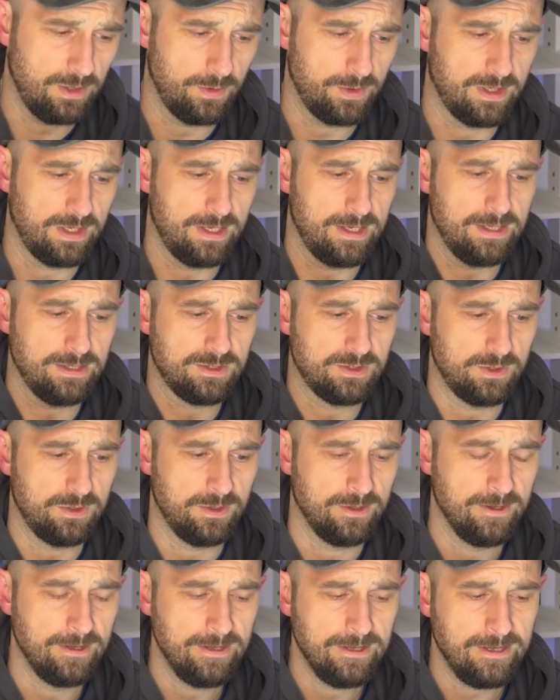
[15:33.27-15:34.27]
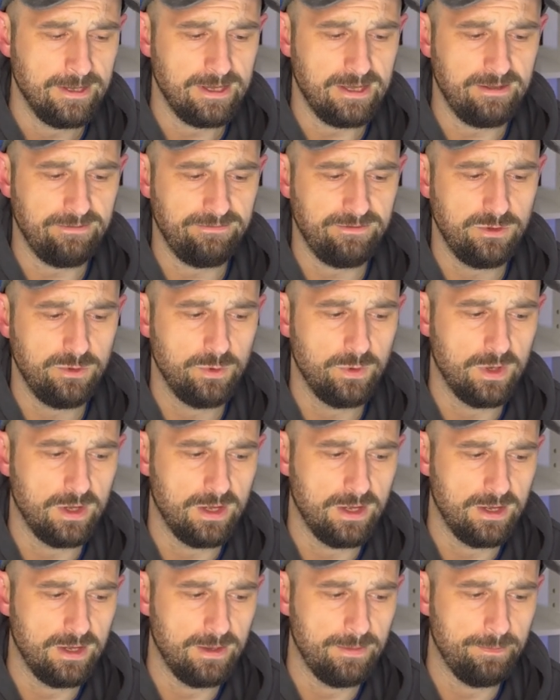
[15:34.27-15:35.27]
Okay, so if you
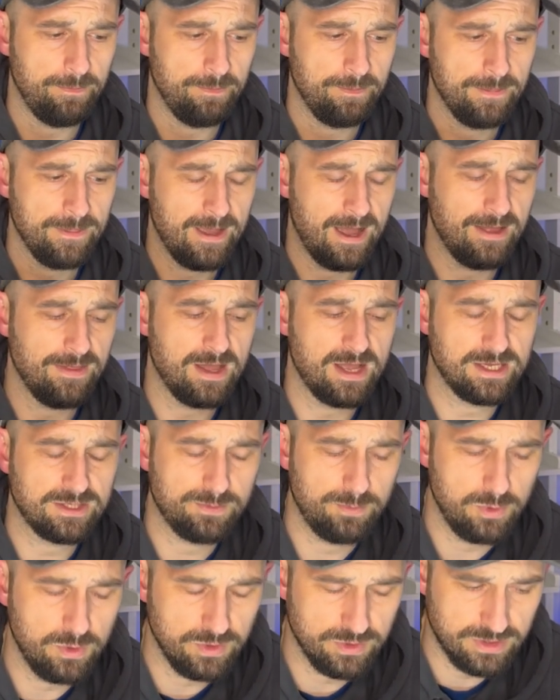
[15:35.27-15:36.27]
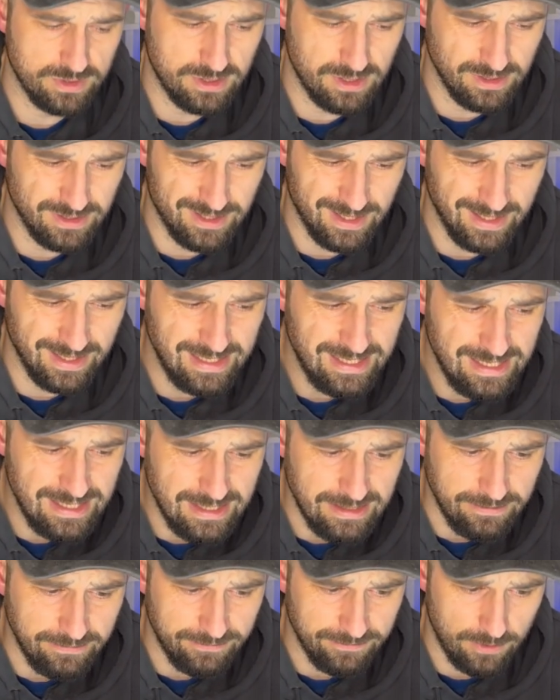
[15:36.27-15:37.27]
and I suppose to
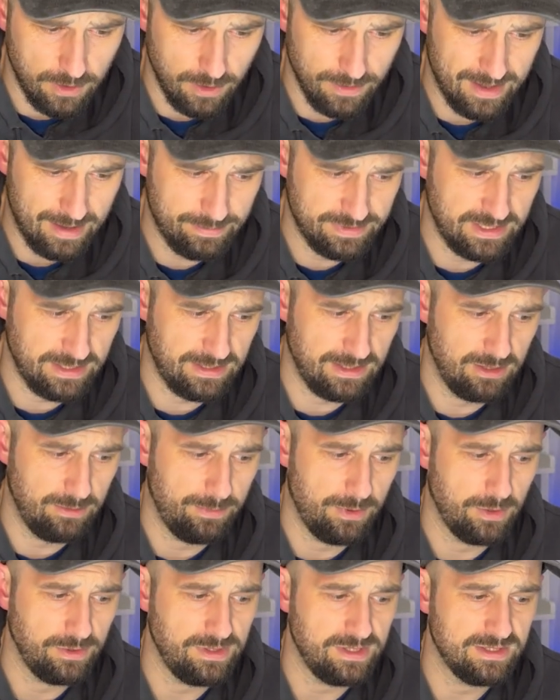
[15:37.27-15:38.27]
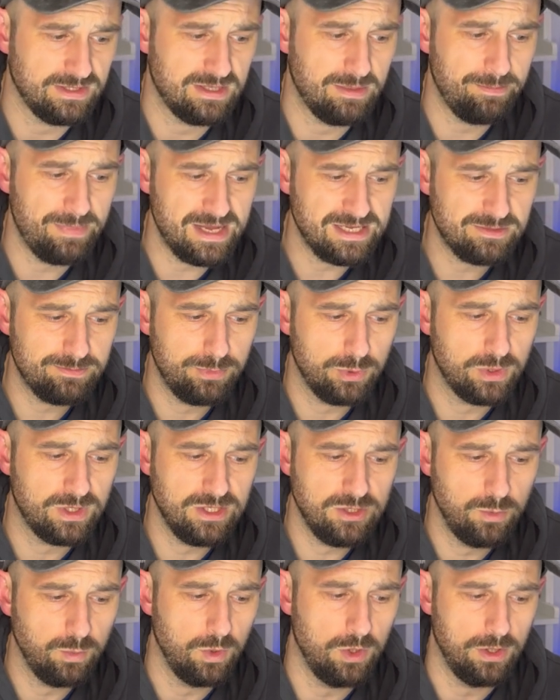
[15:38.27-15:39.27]
leave on that particular point is the best book
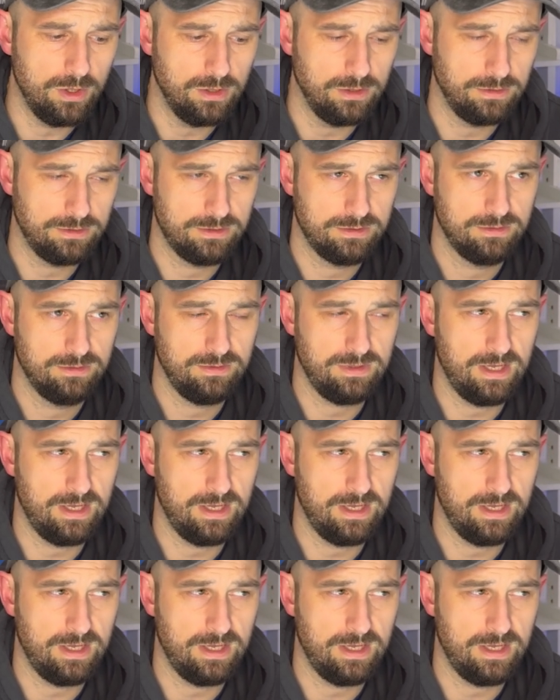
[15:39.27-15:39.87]
in the world,